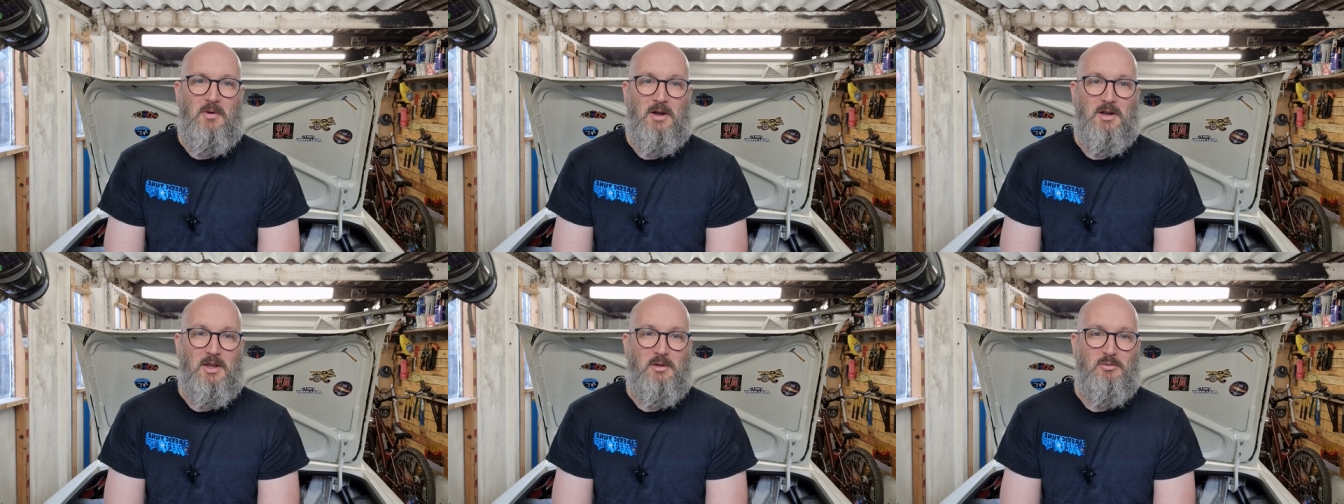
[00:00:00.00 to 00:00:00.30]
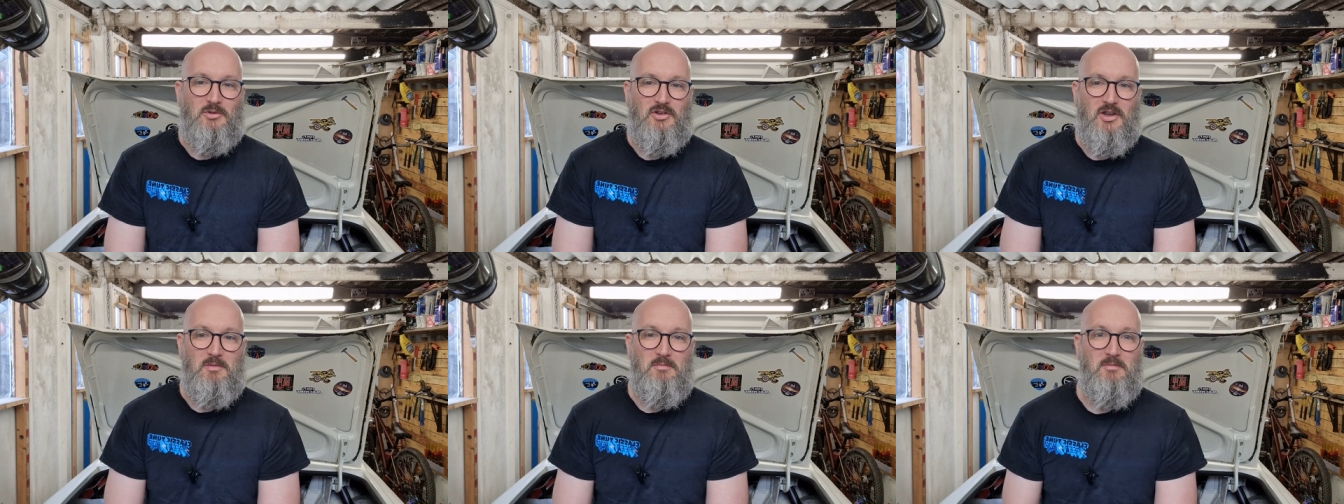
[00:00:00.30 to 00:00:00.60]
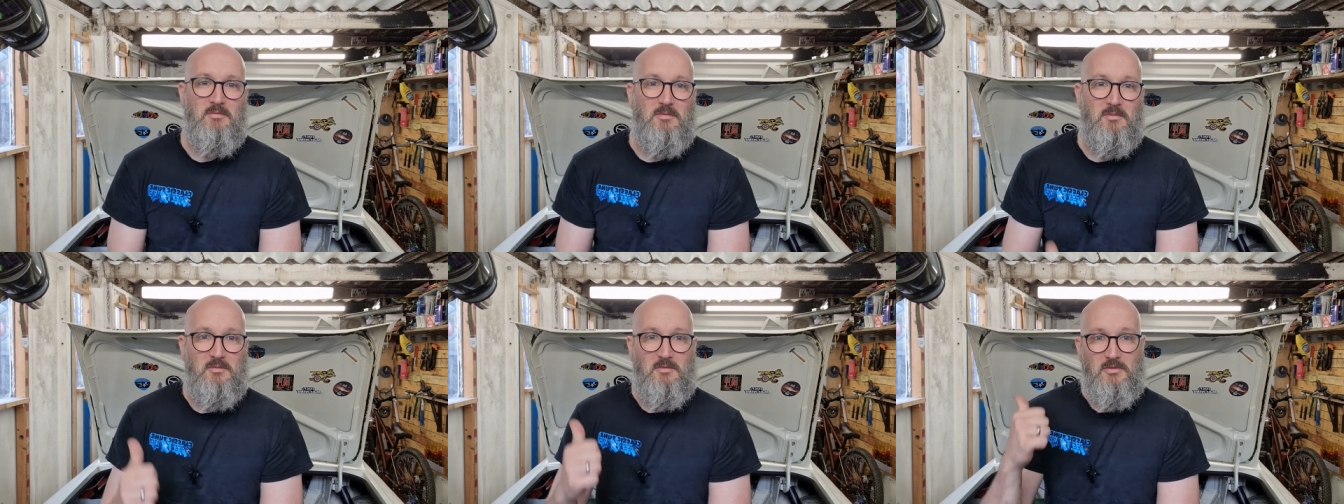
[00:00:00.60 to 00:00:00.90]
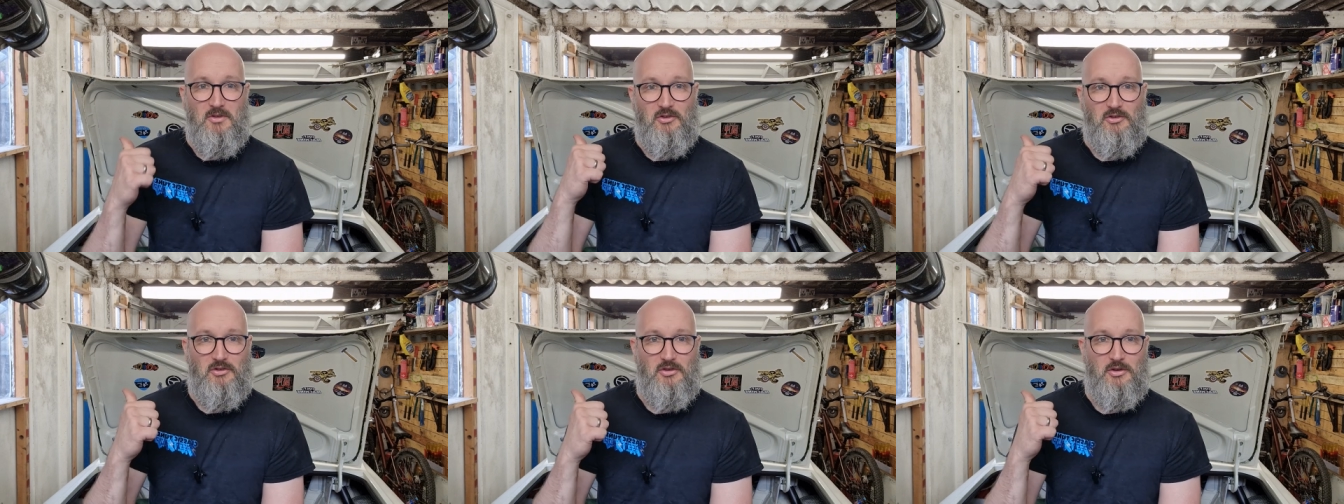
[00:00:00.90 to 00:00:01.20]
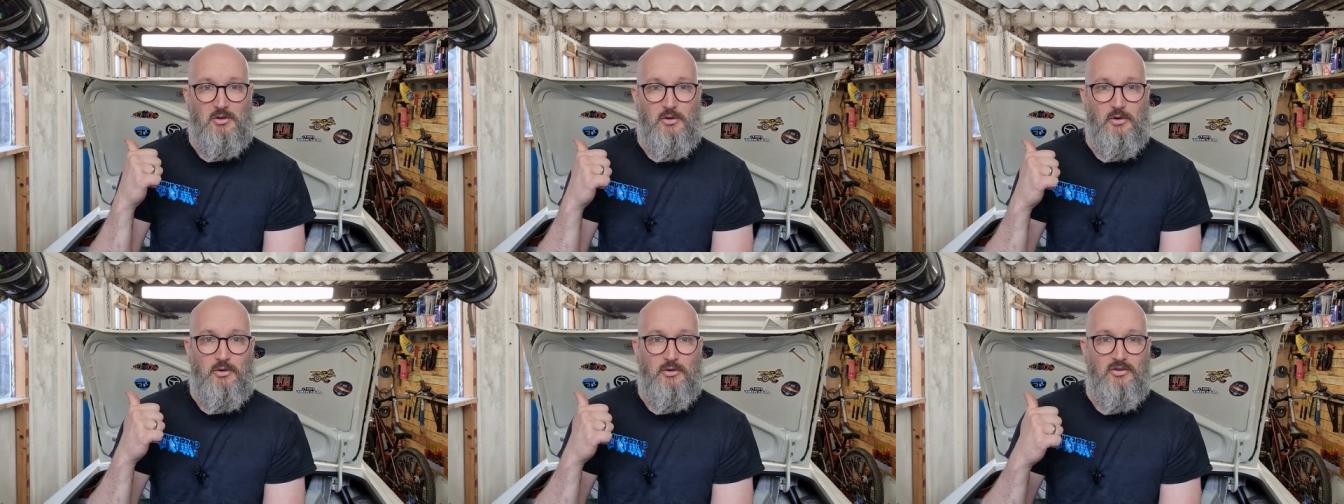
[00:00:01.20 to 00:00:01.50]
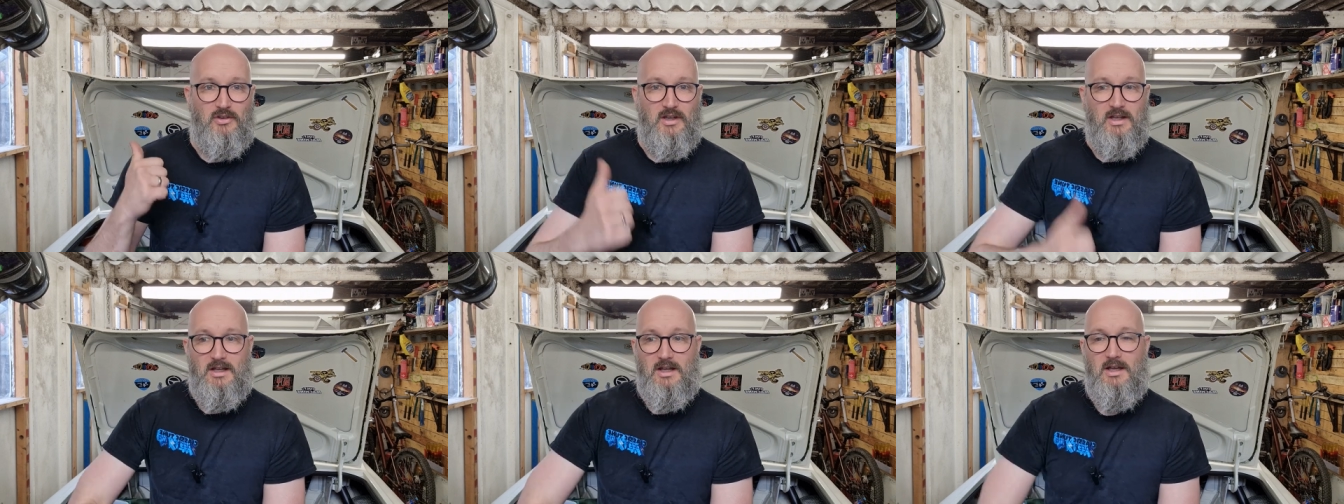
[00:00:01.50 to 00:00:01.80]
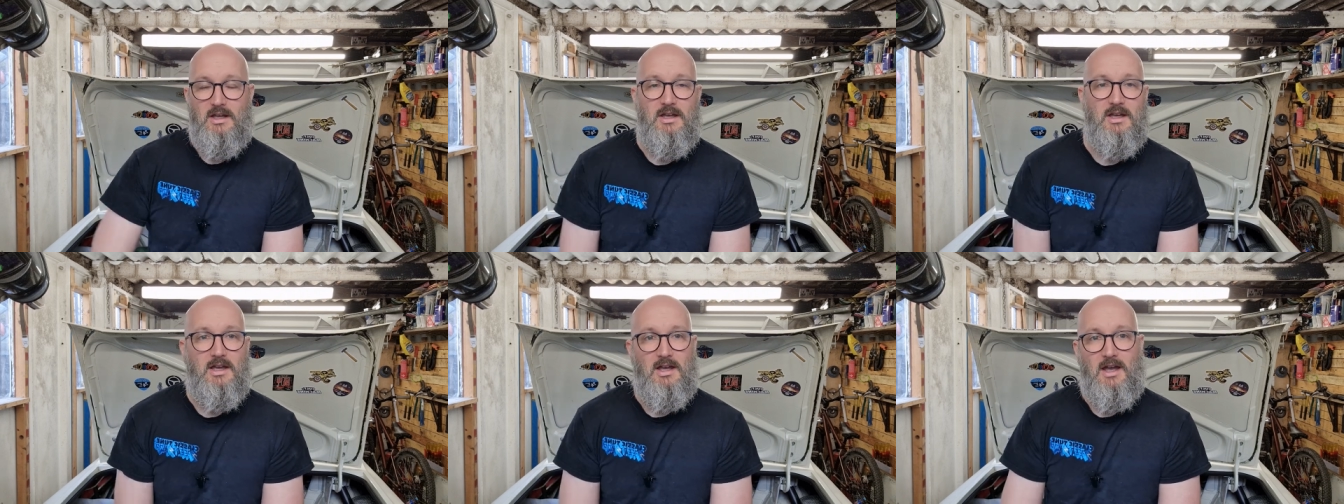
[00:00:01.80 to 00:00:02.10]
My name's Jim, this is the
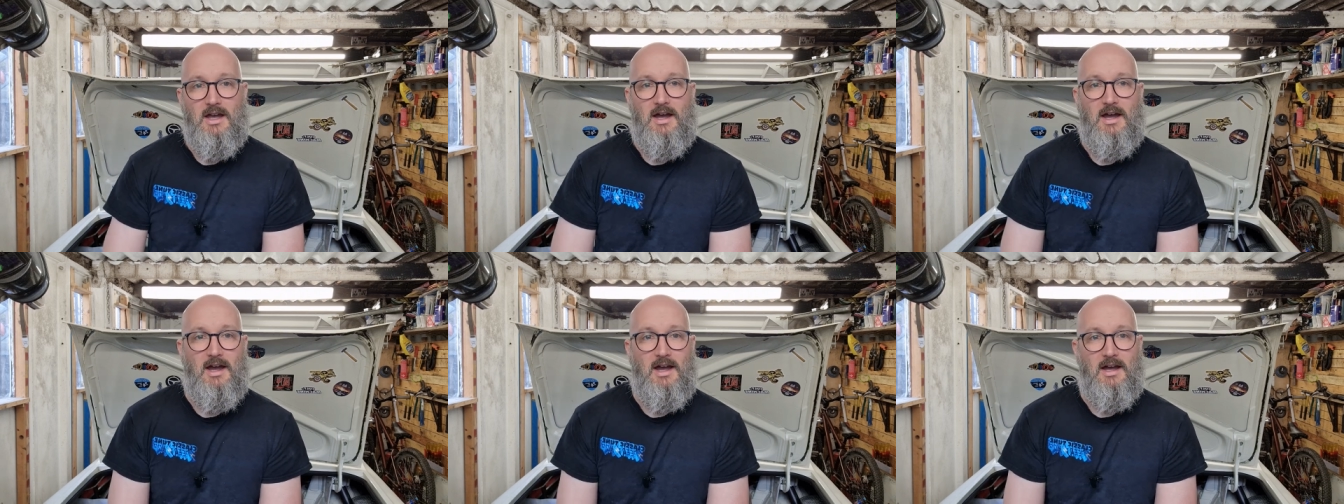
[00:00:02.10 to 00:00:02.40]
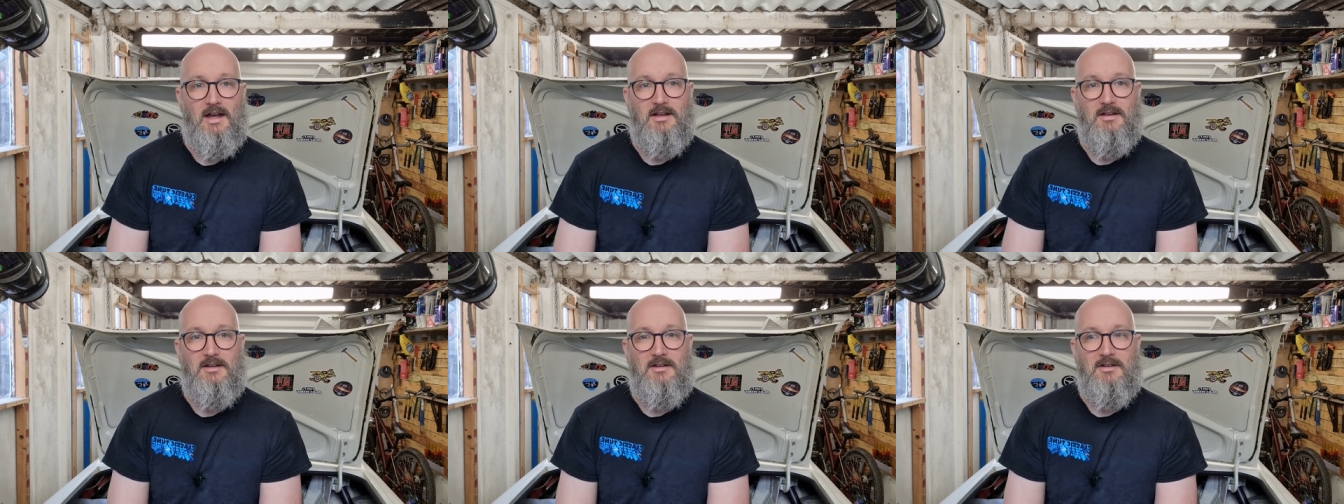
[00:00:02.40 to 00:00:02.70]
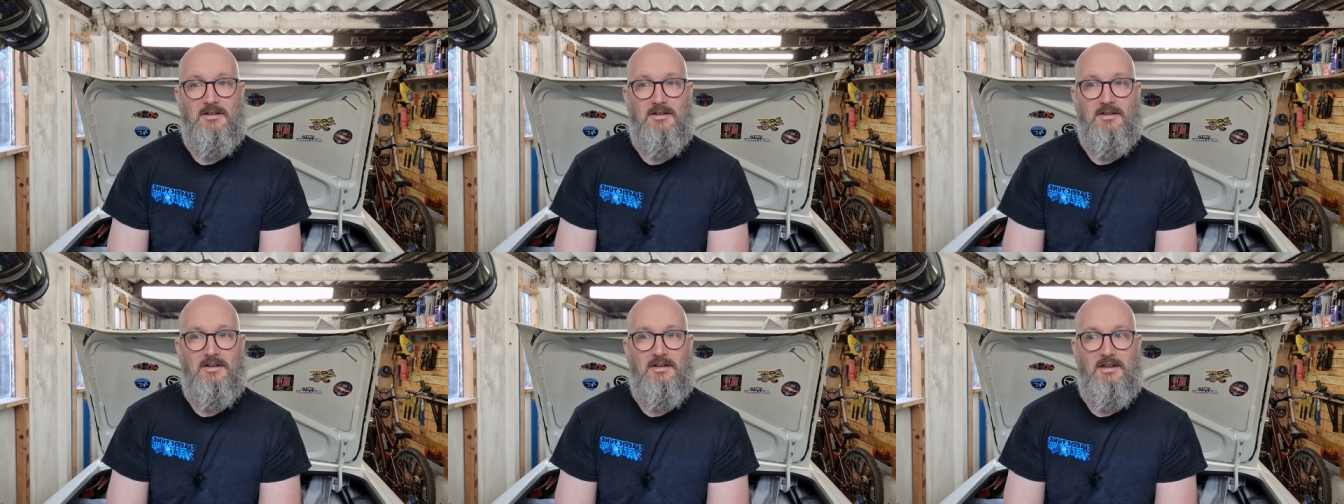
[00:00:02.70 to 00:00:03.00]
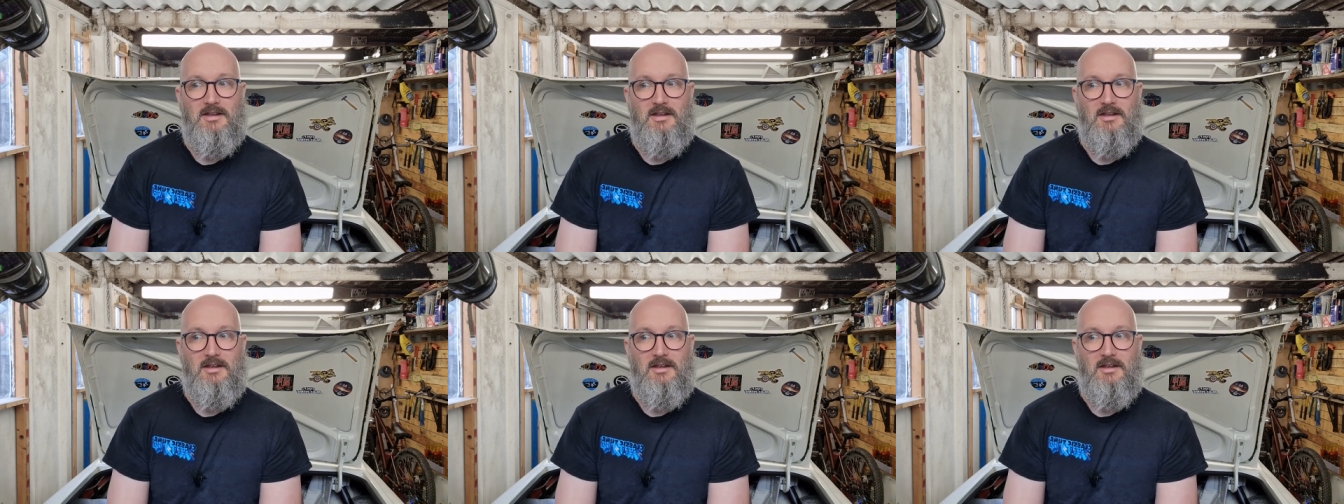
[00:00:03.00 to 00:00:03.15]
Cortina and